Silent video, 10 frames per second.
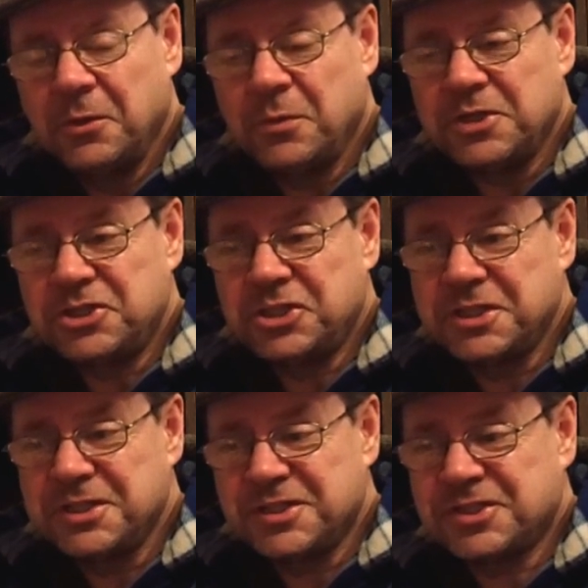which
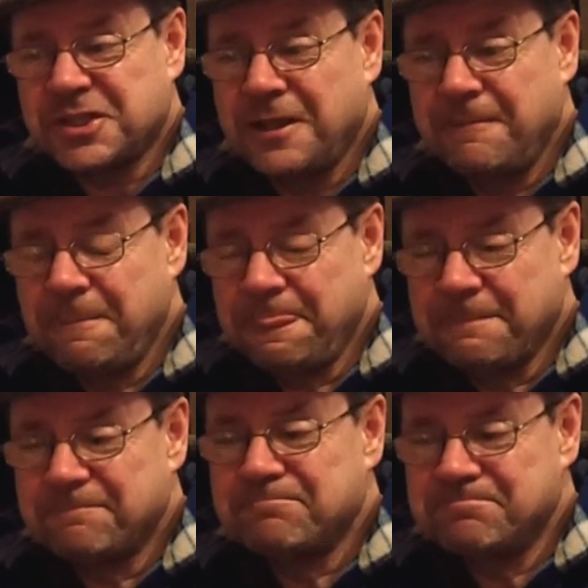is
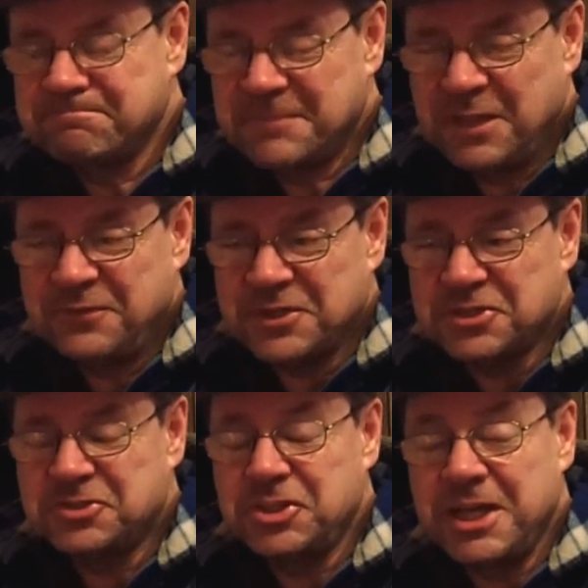um, if
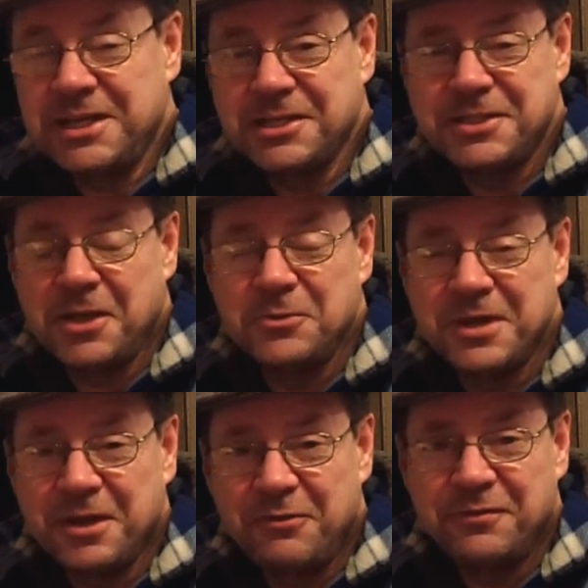it's chained
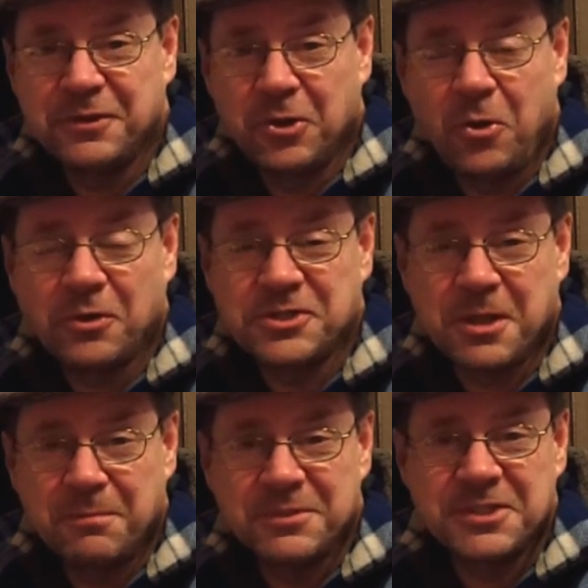down enough and locked
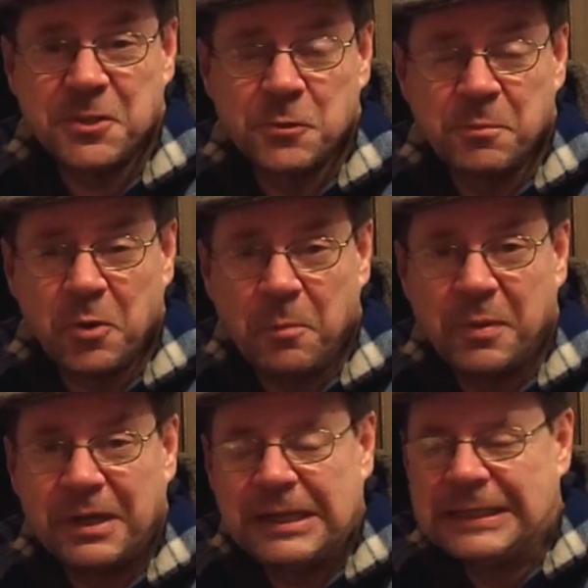up and sealed
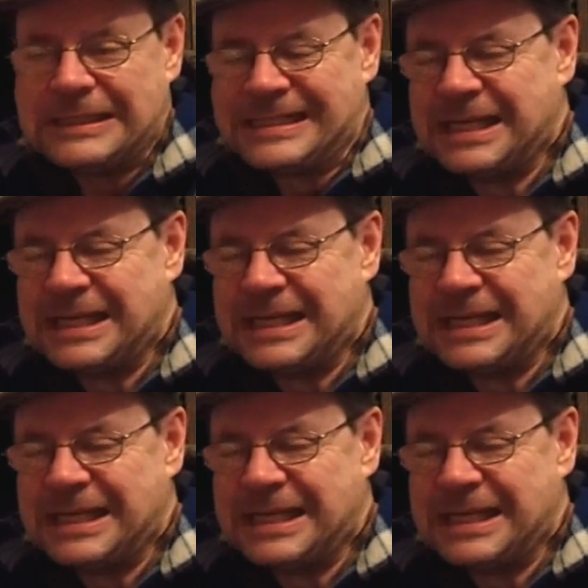properly,